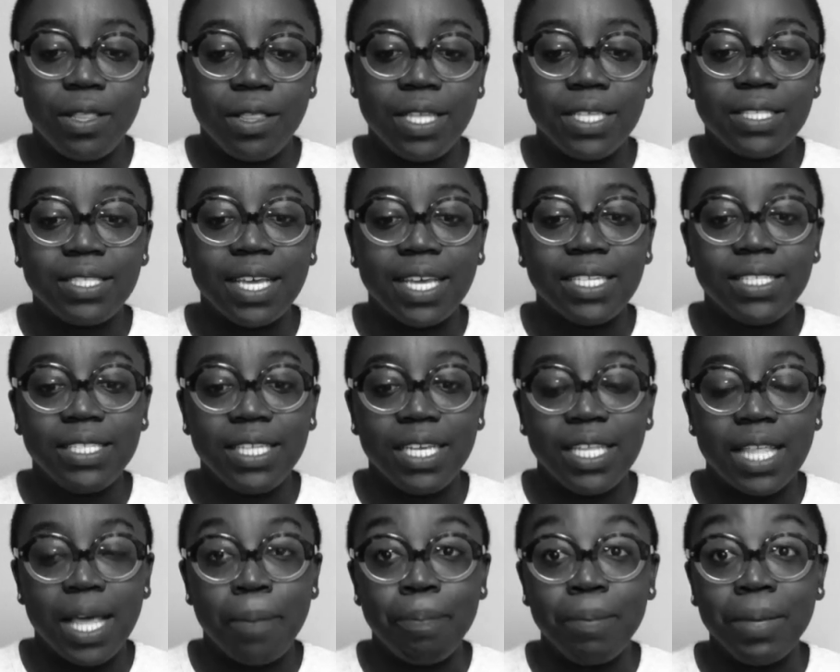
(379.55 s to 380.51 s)
this
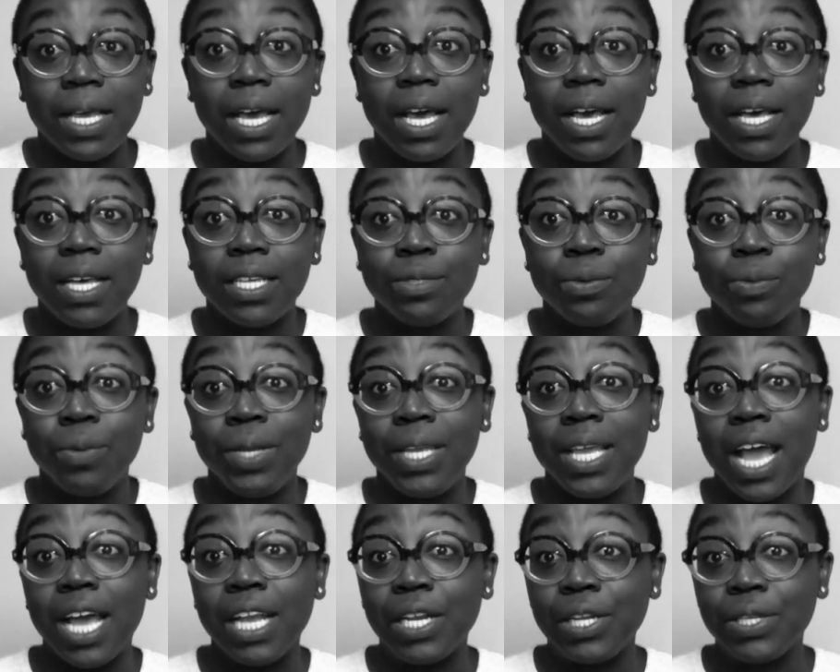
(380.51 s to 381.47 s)
idea that because
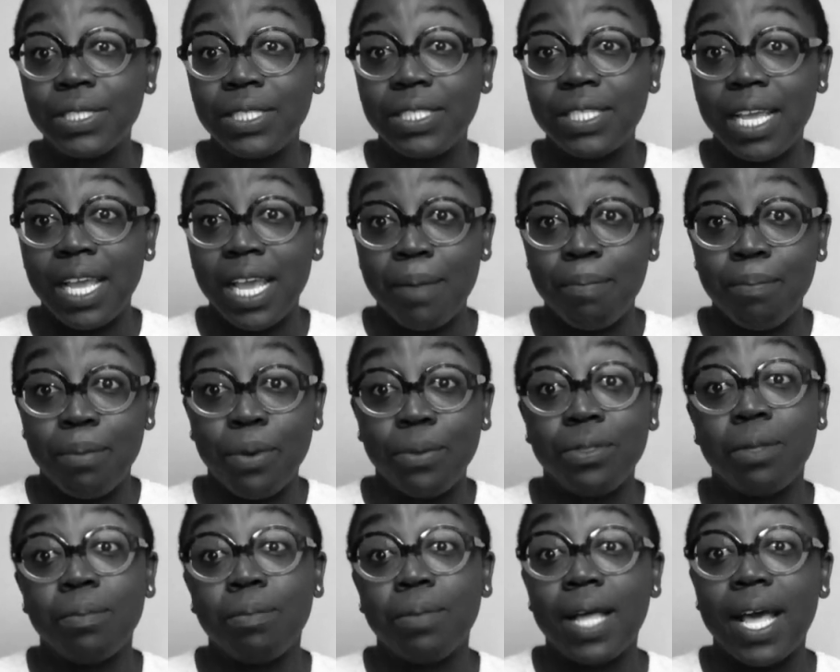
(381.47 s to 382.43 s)
we understand
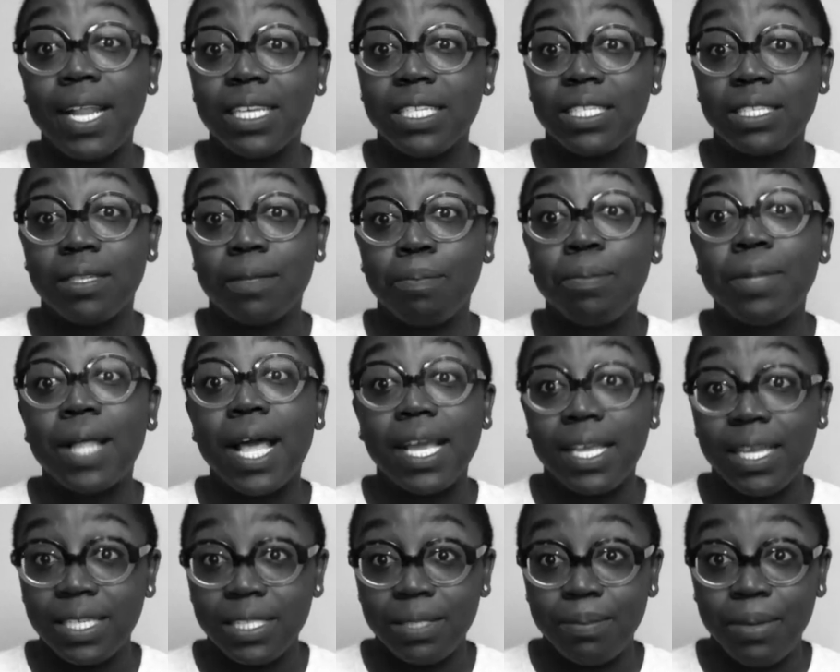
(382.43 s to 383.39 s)
both the
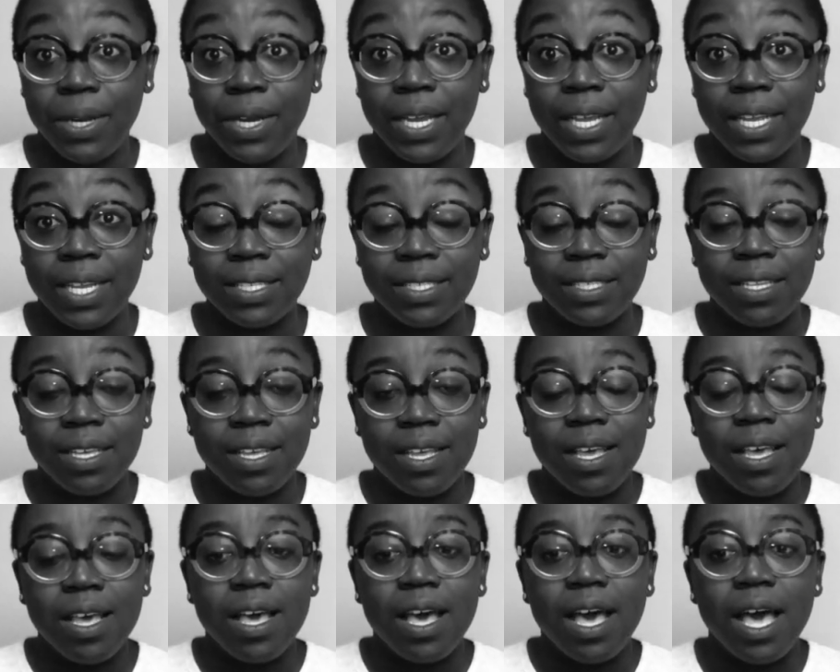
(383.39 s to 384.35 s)
Black experience
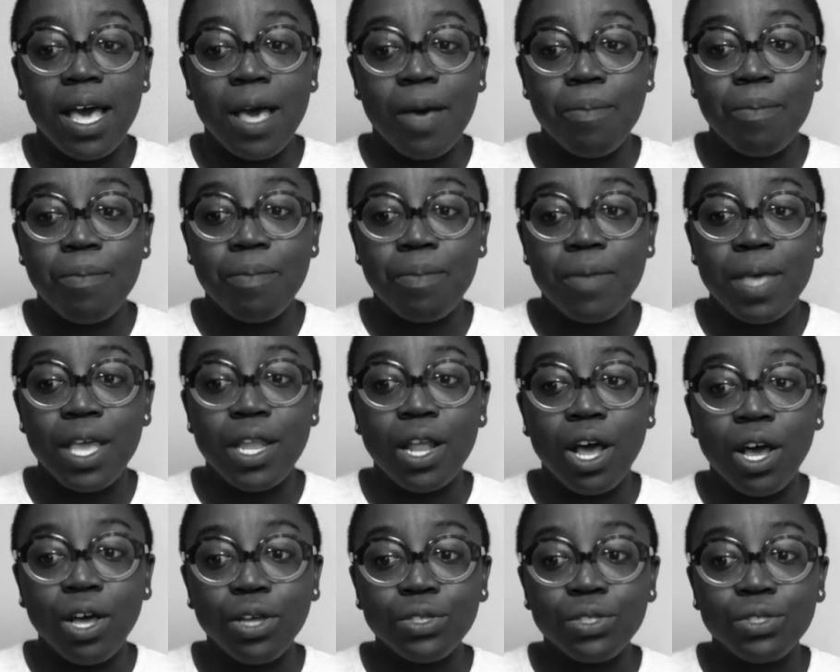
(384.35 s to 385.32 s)
and
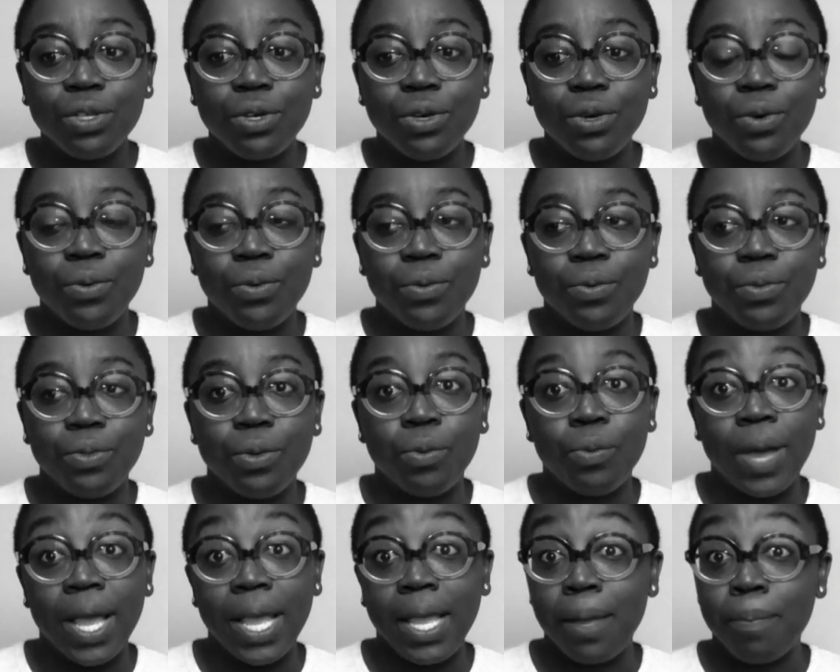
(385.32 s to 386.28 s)
also the
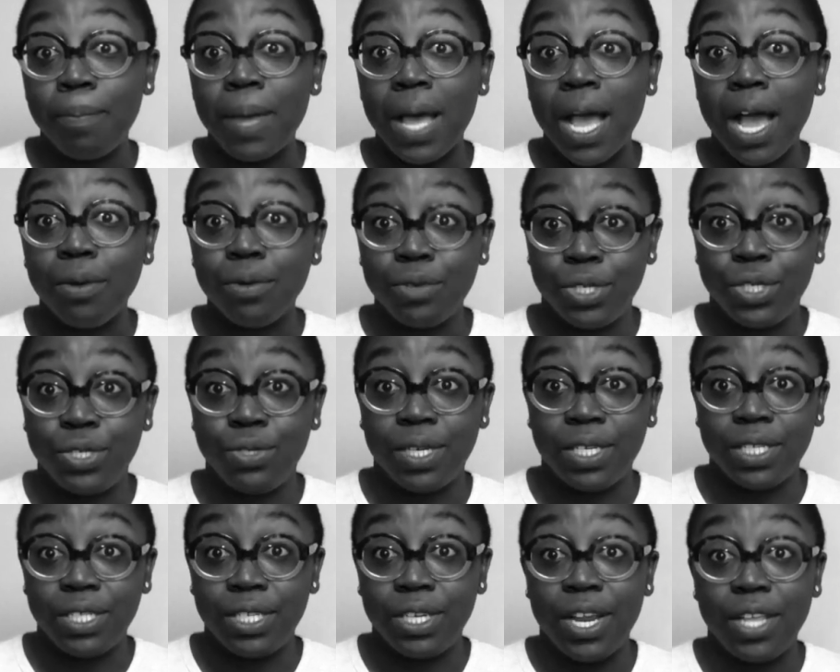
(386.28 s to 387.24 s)
white power
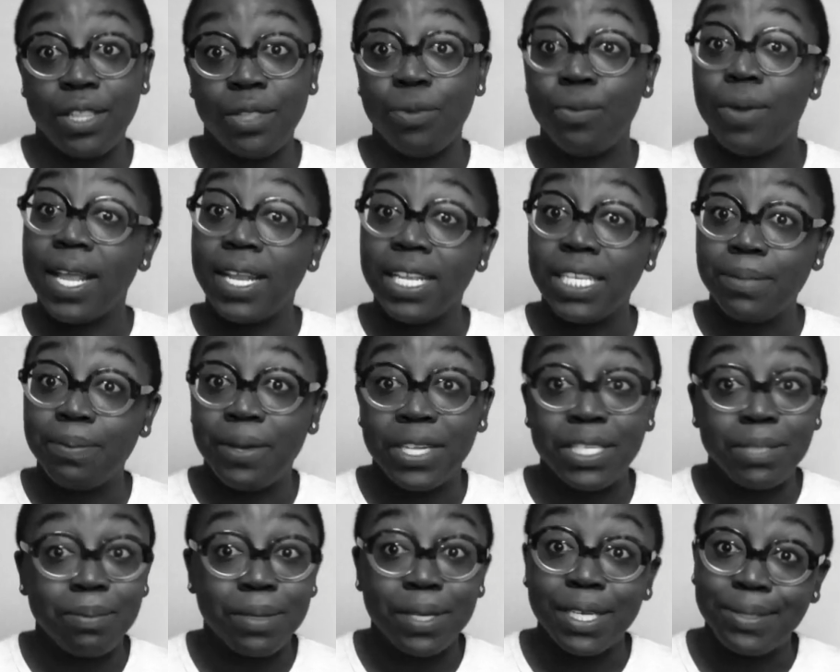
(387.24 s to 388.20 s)
structure and the white
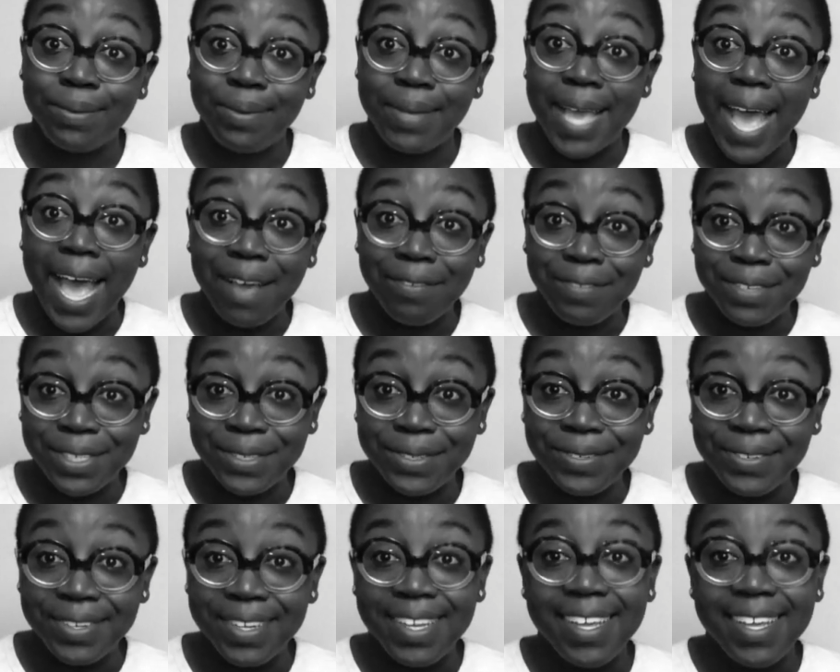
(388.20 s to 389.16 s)
experience, because we have to